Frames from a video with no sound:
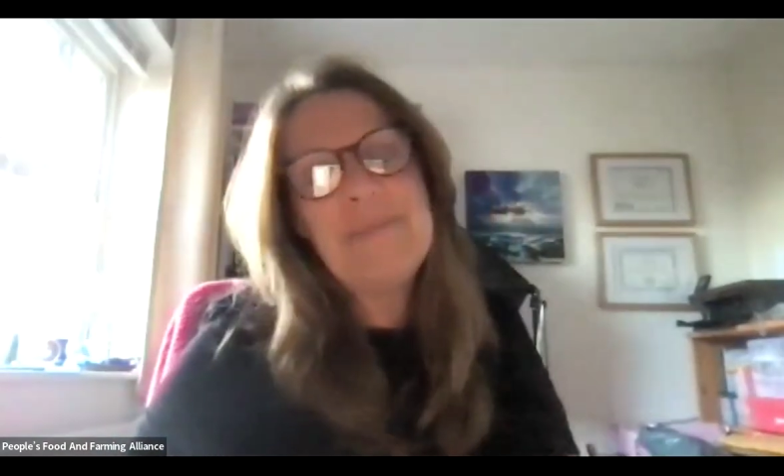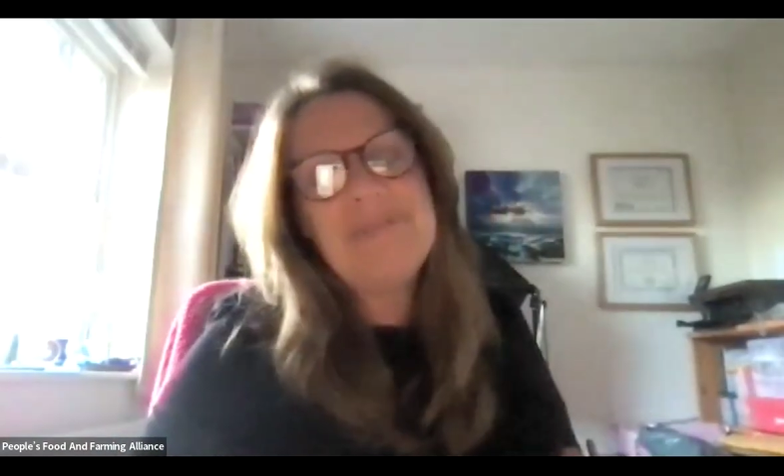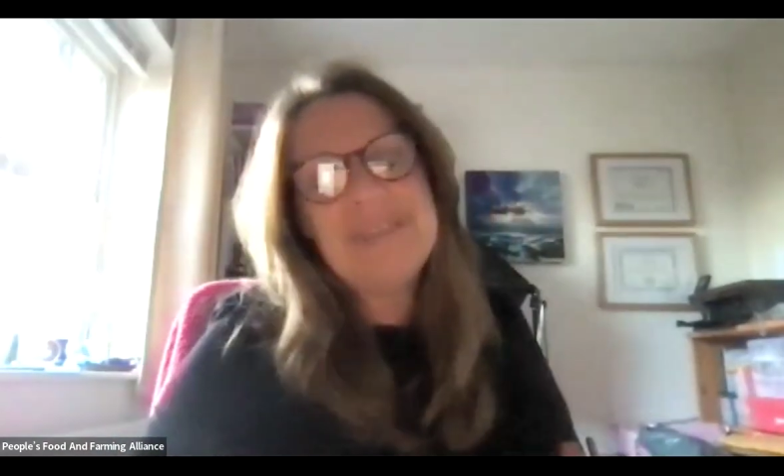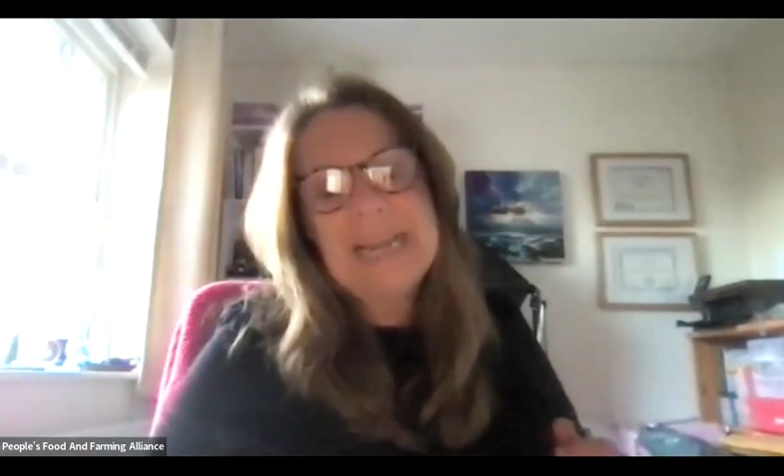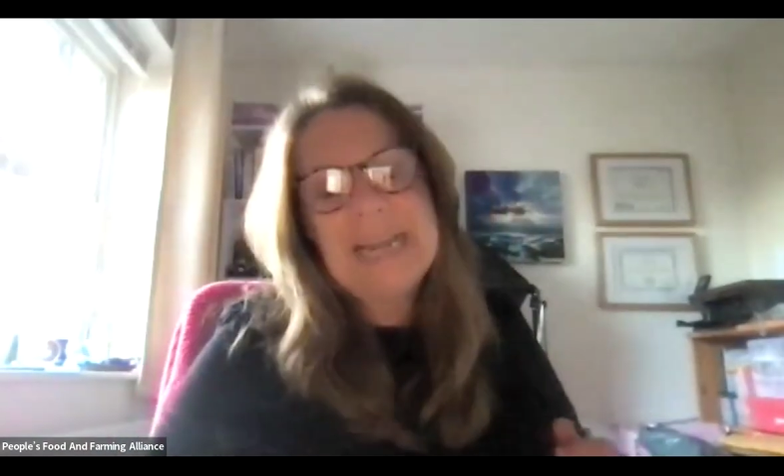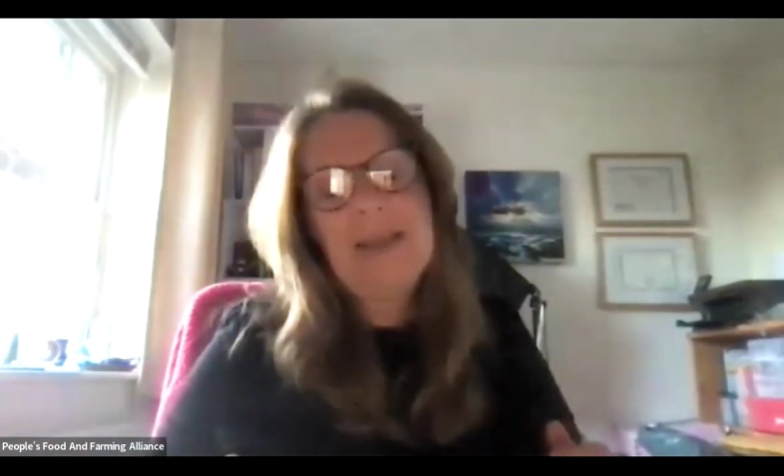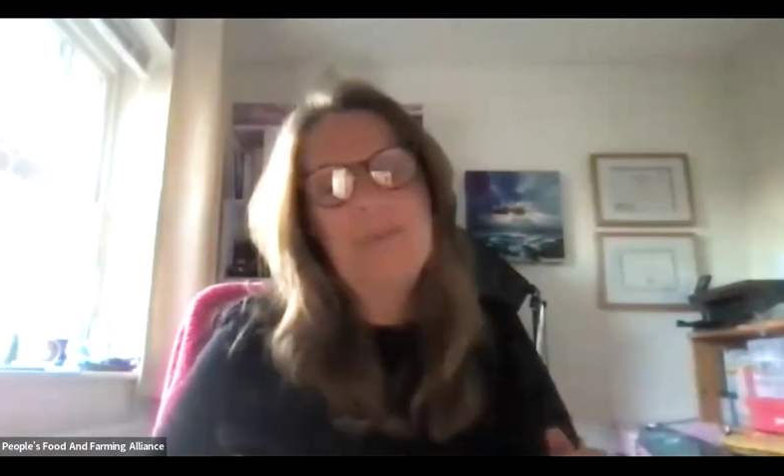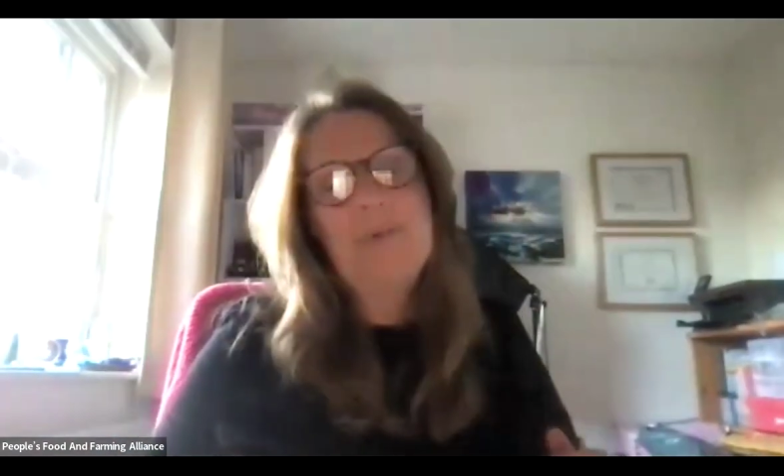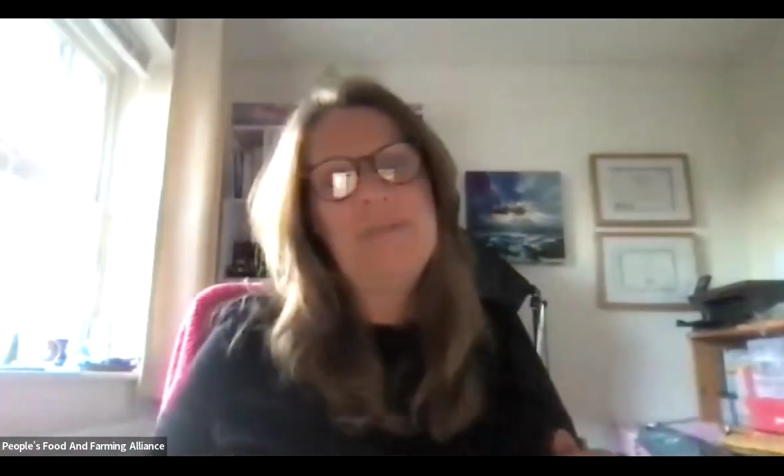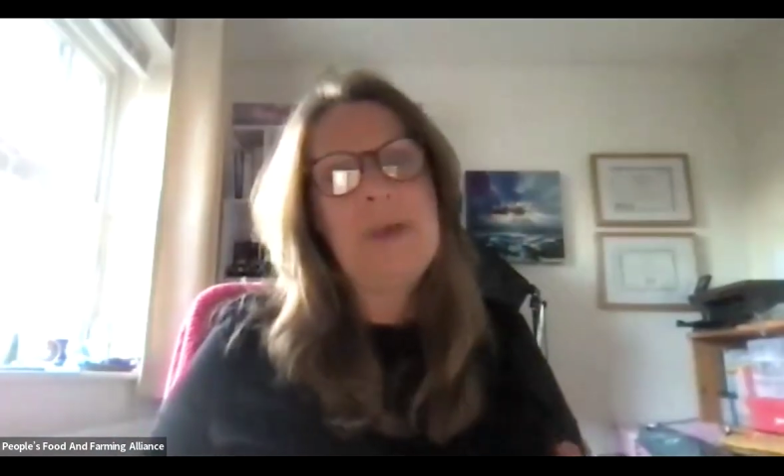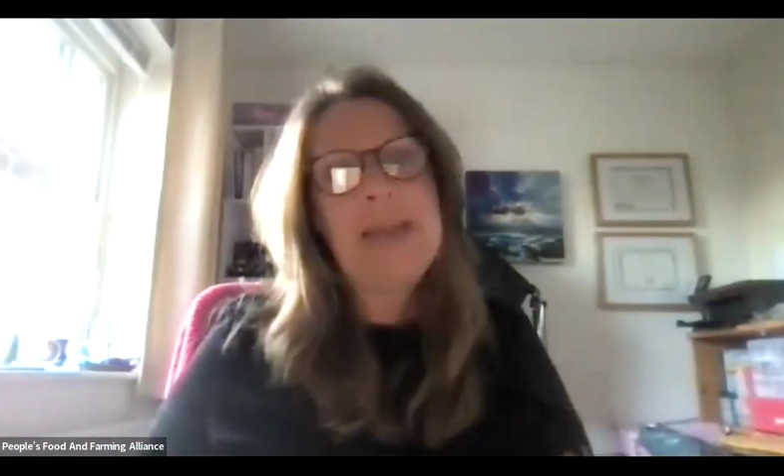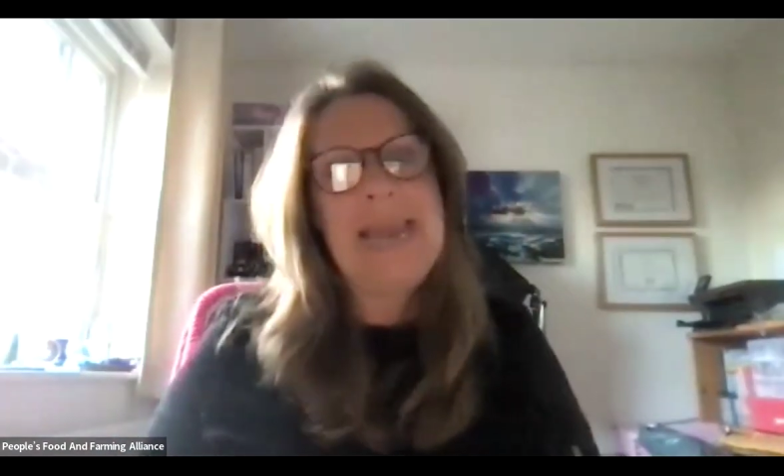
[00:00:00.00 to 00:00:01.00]
present her
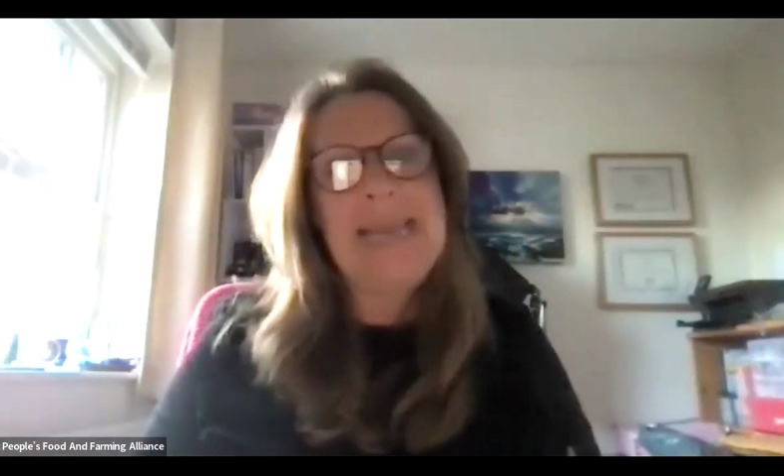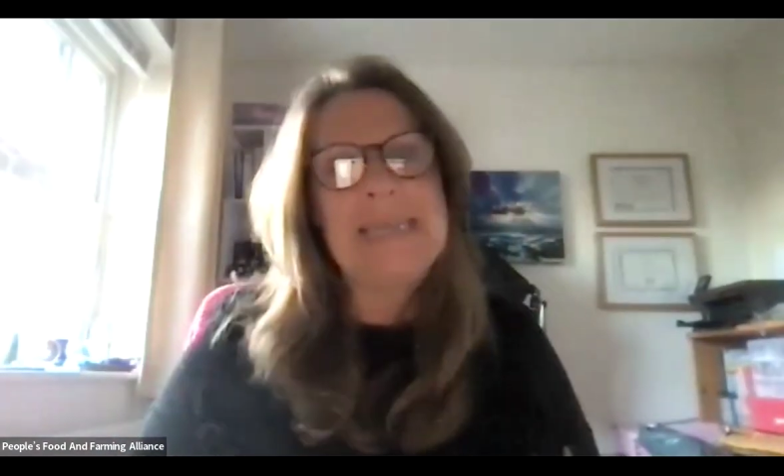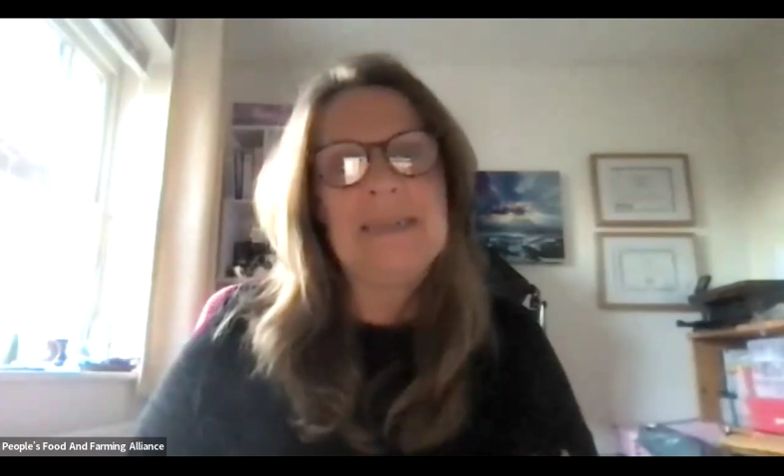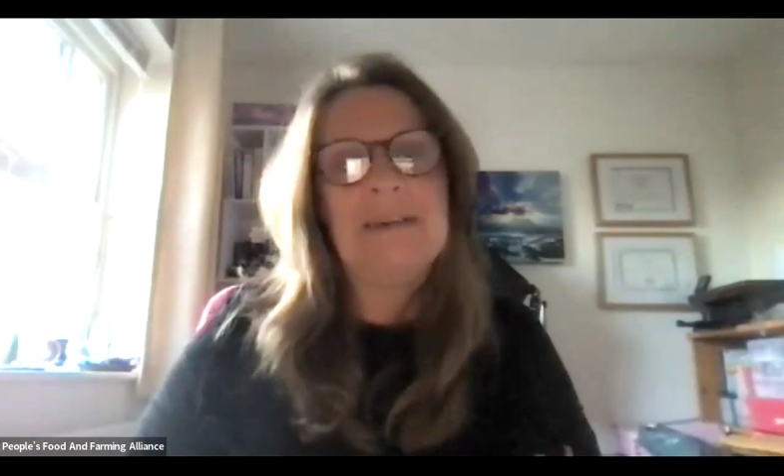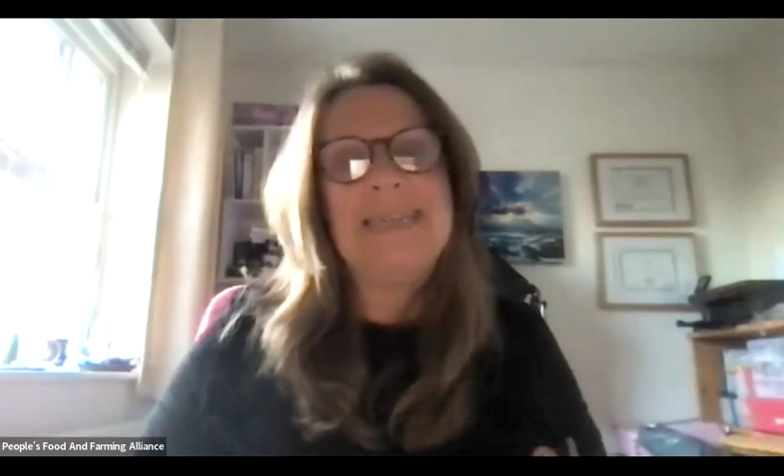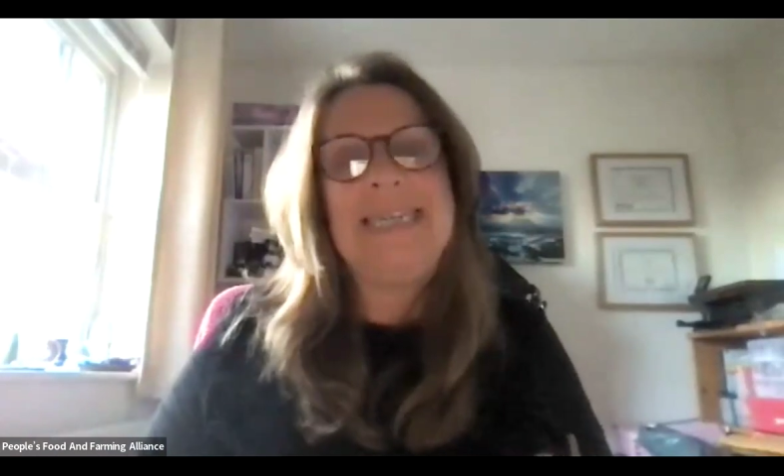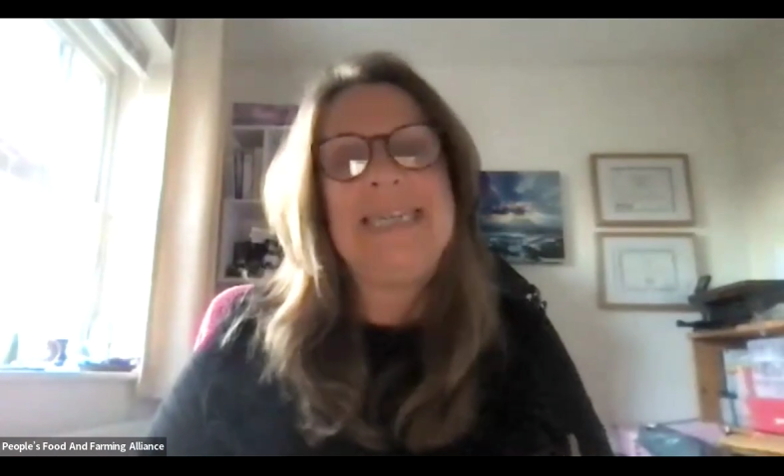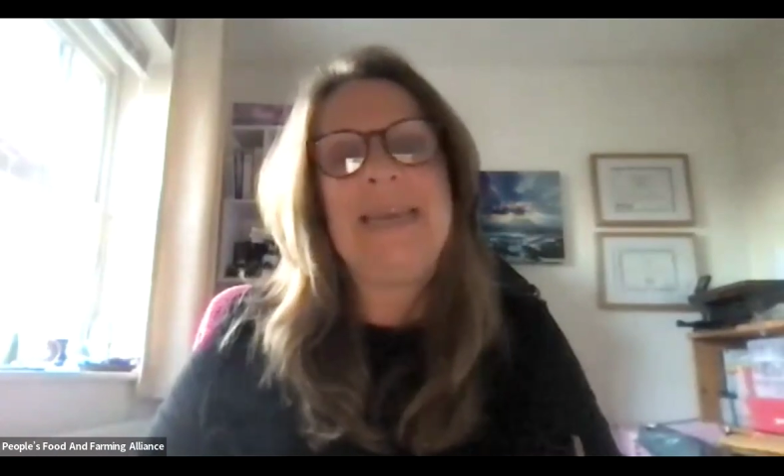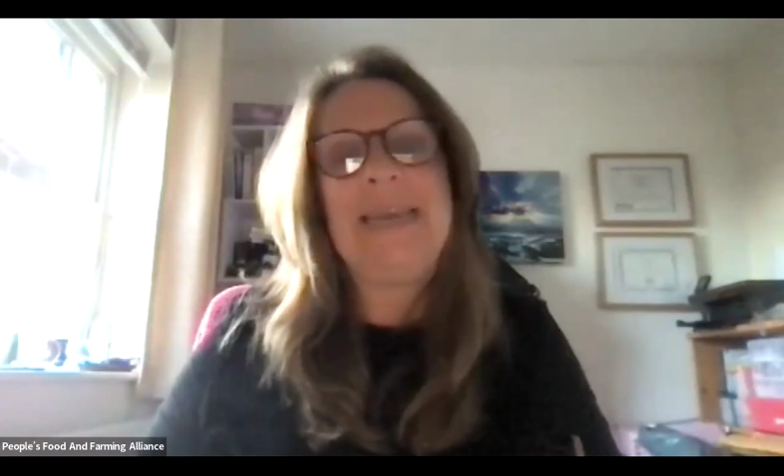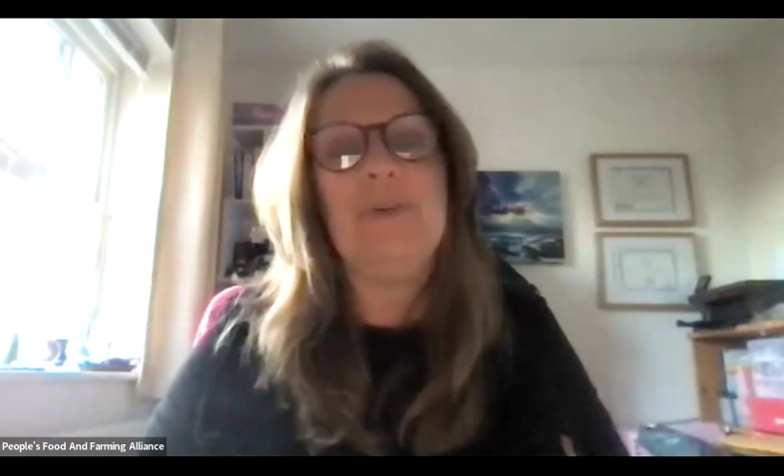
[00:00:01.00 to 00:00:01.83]
with my next idea,